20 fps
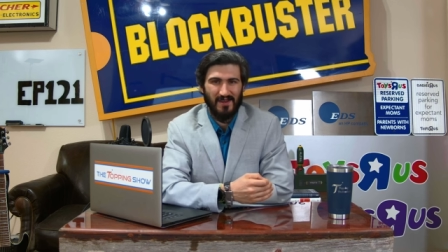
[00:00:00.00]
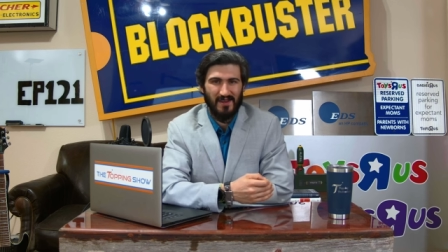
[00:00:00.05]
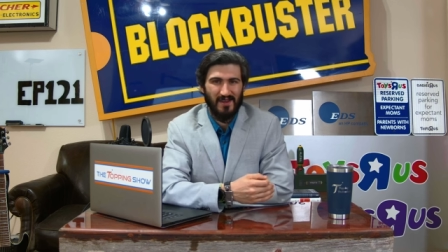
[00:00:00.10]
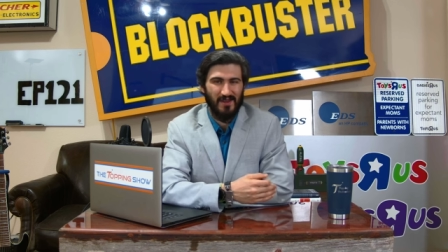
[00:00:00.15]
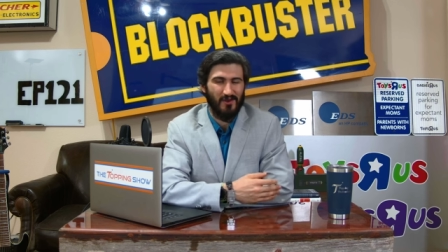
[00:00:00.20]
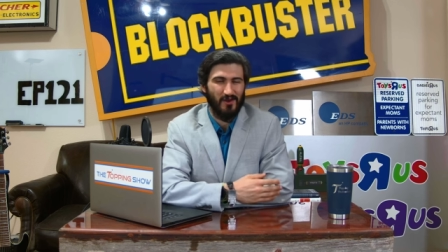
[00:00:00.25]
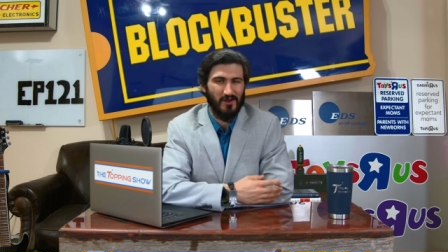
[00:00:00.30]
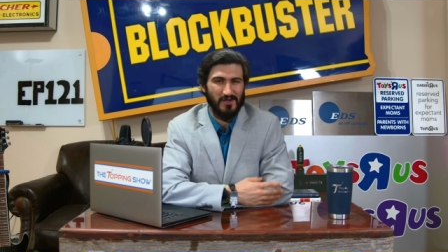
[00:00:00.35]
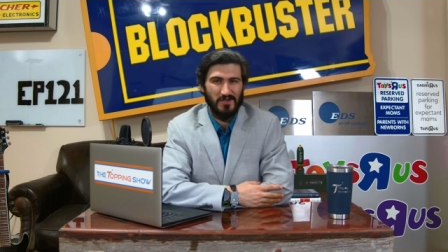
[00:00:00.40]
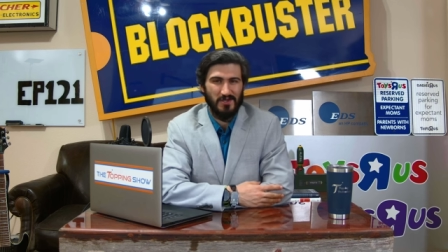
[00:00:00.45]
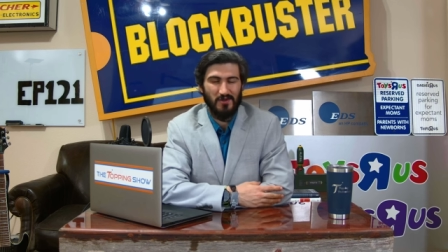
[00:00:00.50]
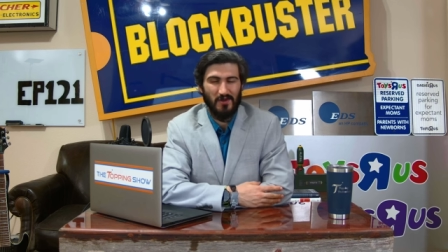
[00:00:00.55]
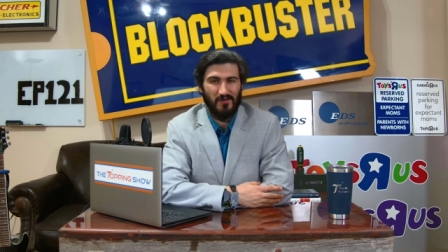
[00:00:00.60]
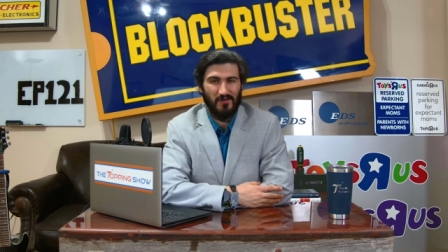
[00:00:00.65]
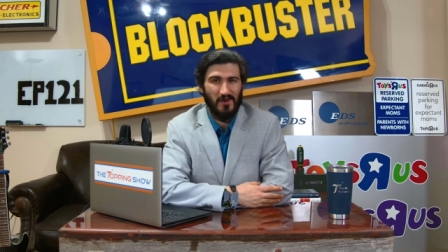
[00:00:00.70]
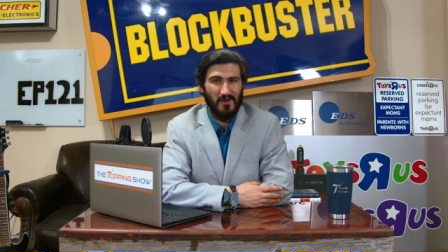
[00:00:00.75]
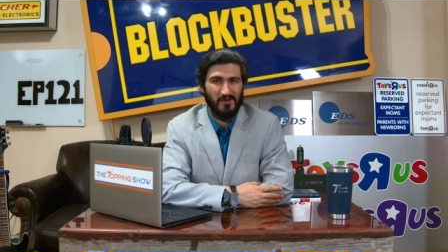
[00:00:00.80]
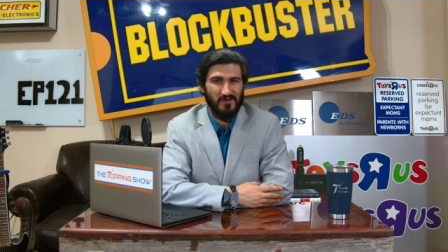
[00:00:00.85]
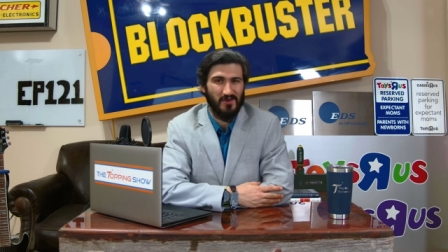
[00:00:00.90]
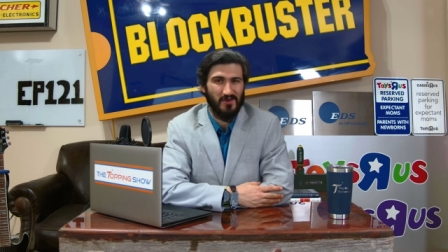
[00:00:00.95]
and causes you to
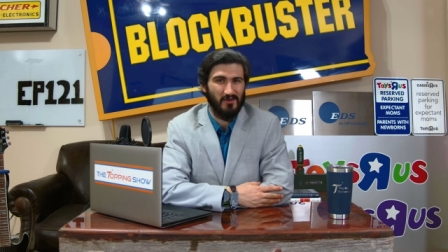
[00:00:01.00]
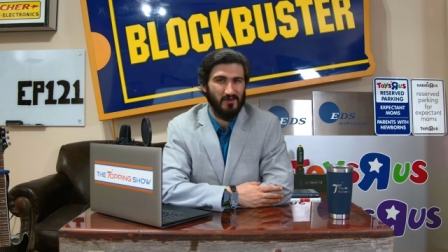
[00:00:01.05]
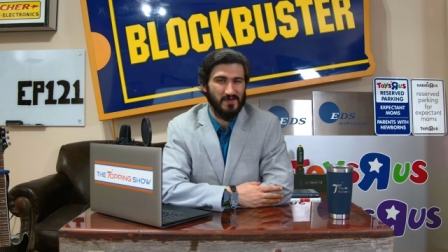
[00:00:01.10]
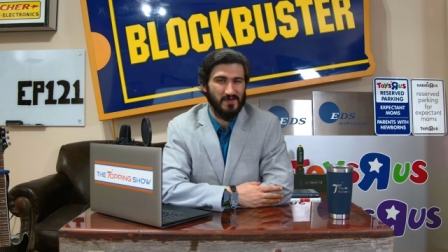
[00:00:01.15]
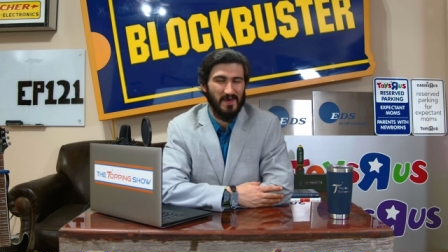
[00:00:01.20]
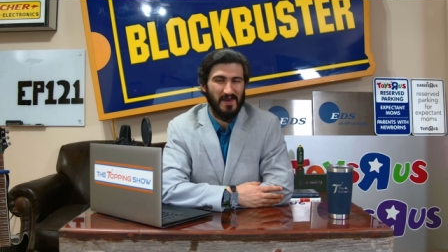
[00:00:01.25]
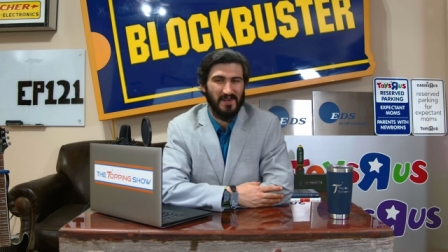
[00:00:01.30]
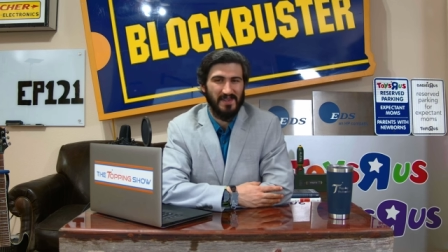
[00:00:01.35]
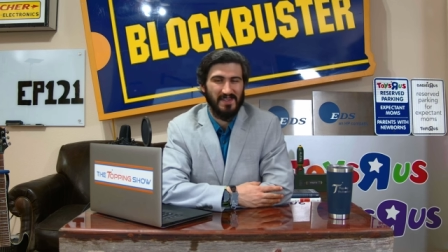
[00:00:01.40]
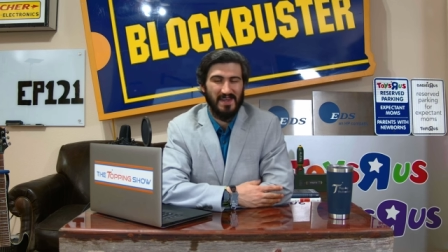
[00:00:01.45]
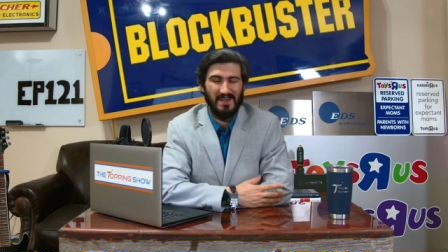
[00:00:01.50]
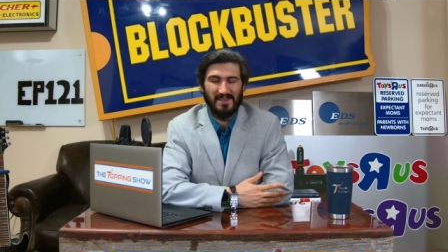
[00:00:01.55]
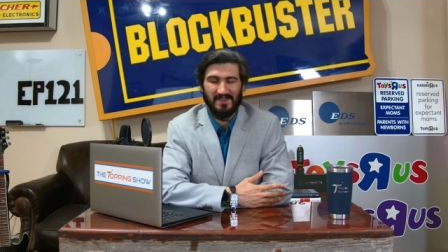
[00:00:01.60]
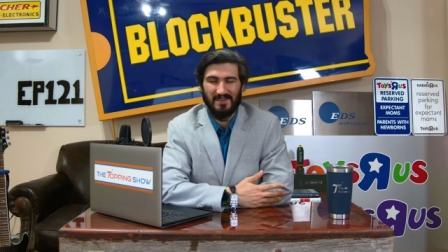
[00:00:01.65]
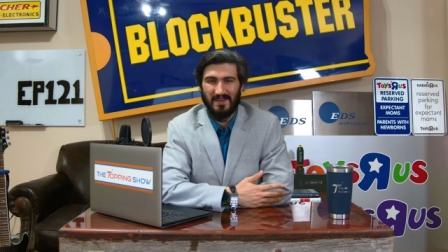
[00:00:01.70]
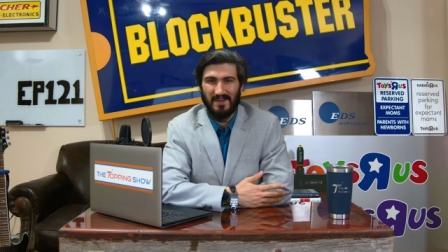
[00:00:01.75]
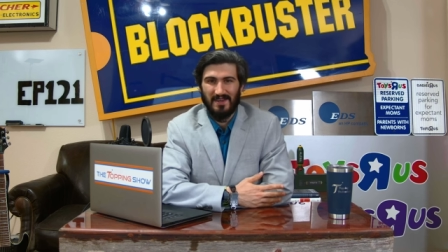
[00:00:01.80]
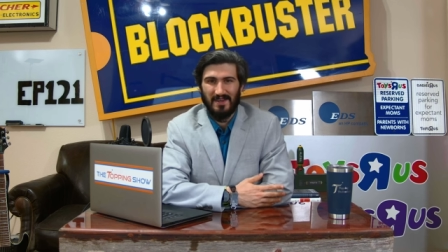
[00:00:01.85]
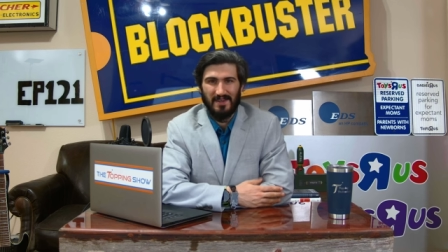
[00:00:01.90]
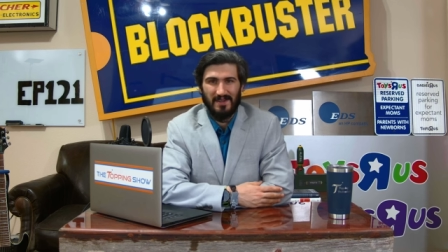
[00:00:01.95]
falter and lose money,
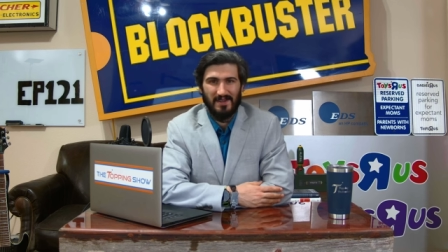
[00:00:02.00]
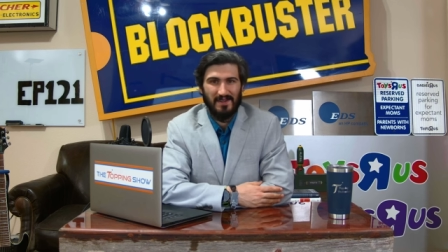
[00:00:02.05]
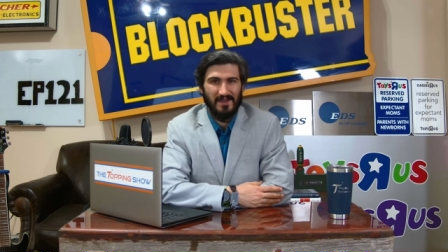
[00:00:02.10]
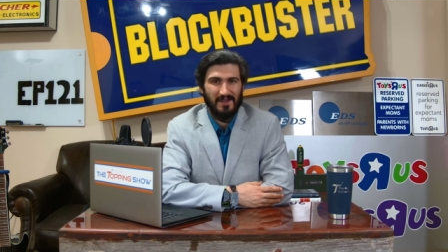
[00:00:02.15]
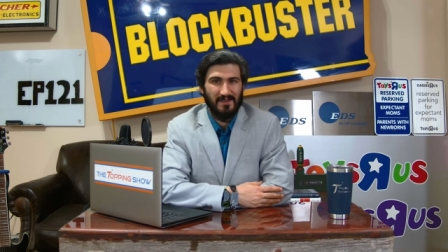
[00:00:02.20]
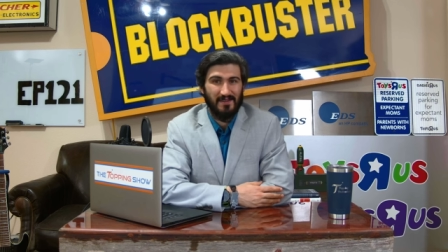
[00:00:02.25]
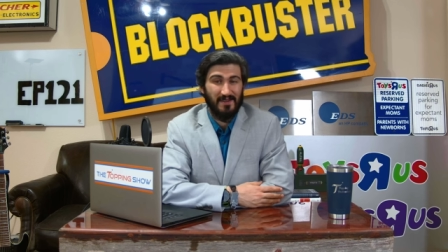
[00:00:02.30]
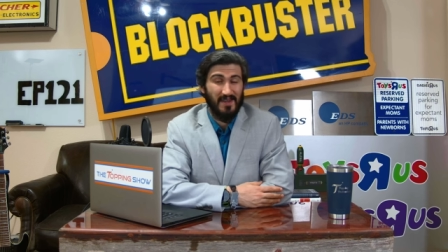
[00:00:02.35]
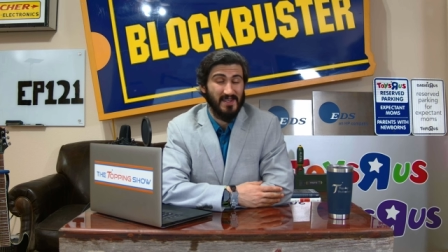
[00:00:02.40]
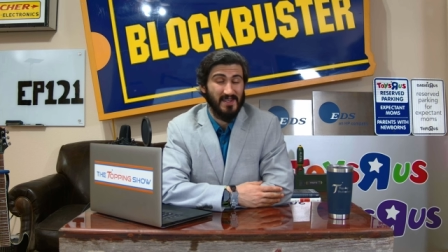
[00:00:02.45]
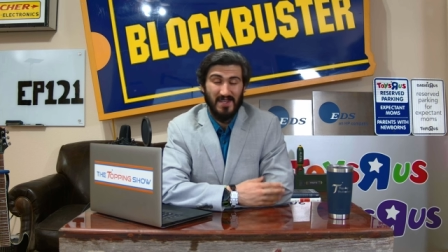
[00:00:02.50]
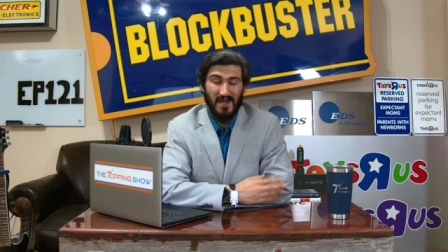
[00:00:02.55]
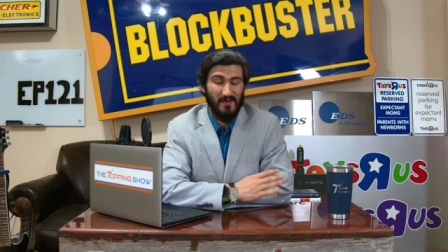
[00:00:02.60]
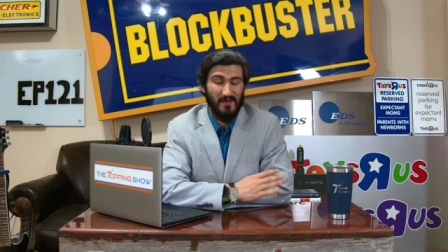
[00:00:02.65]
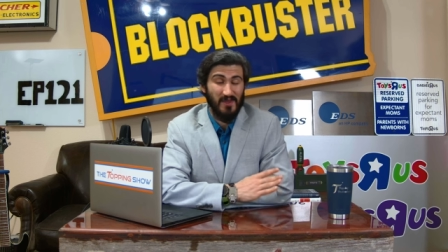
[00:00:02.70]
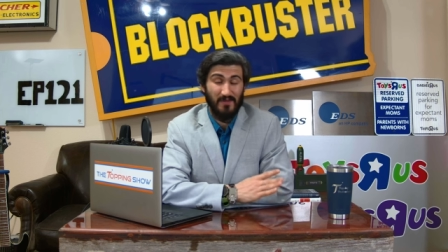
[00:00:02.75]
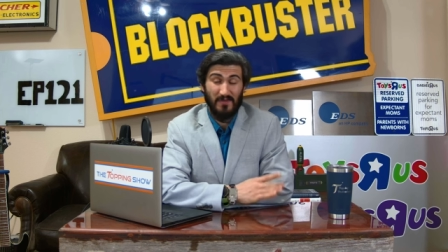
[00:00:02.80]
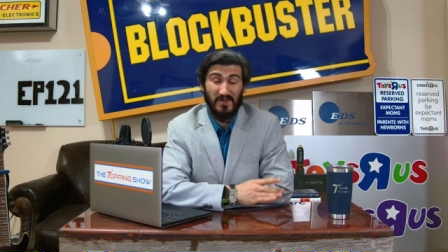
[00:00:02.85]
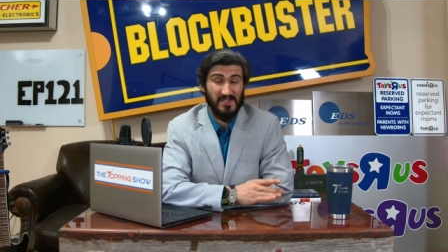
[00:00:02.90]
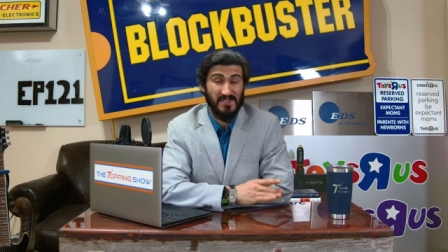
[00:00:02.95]
that's got to
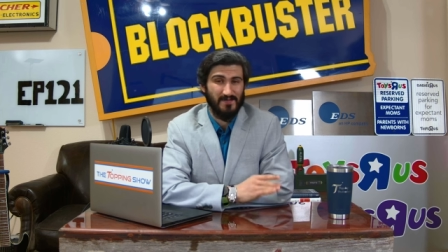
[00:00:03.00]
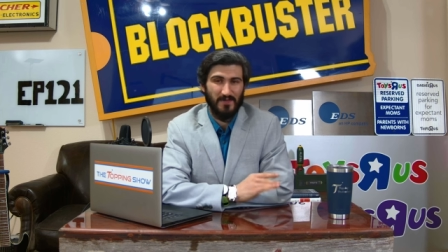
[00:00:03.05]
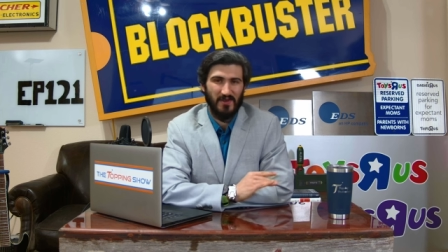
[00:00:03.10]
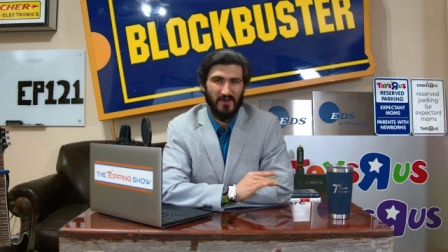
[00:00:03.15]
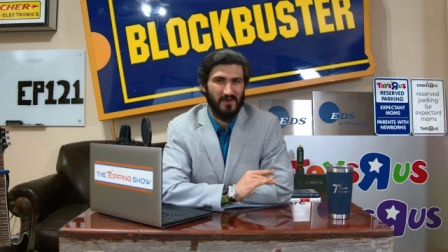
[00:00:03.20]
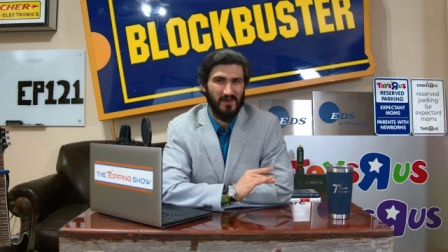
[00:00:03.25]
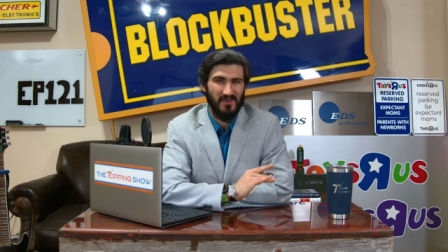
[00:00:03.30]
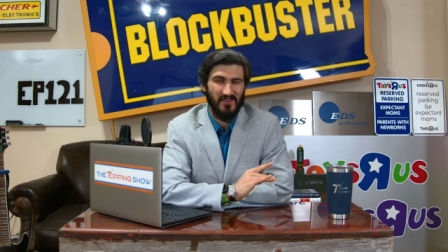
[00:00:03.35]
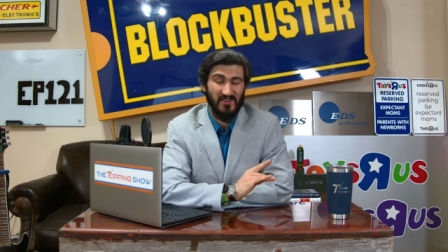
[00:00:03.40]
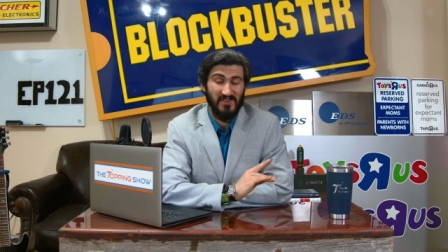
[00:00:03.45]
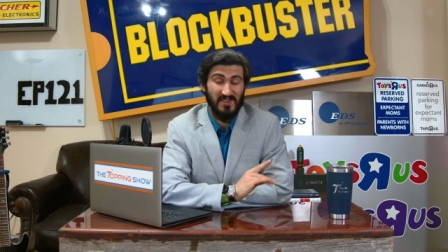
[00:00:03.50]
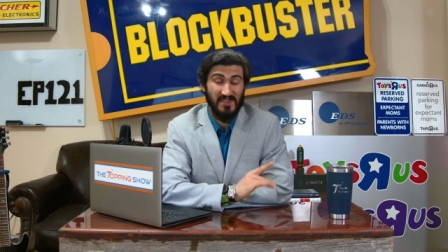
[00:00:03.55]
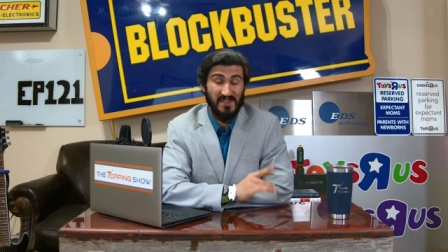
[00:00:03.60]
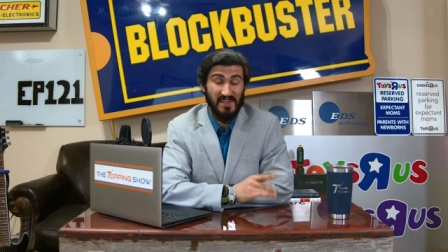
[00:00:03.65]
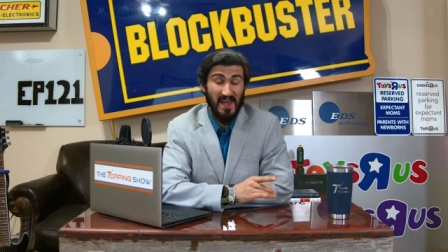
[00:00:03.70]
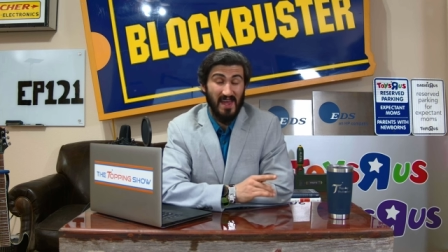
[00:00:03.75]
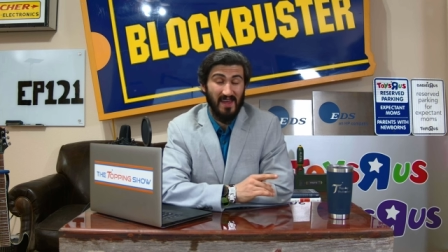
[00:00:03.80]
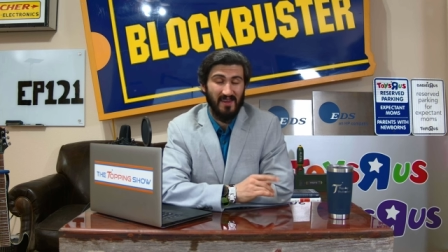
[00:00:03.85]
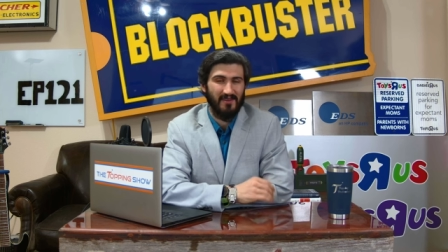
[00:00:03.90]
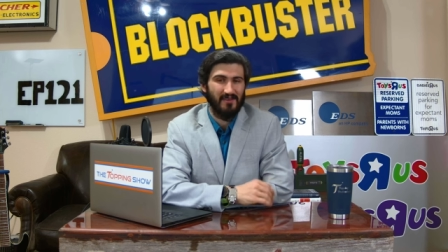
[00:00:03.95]
be the business blunder of the
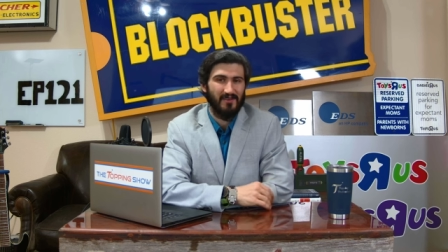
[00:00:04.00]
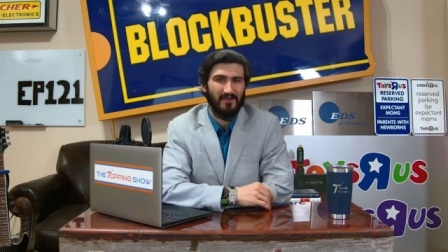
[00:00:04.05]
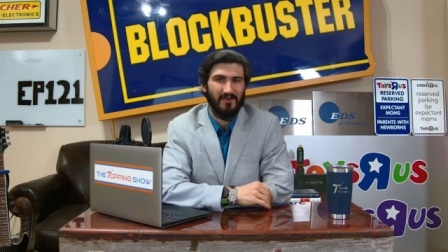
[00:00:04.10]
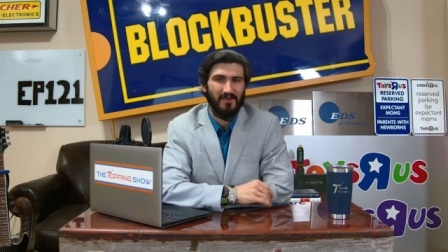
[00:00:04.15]
day.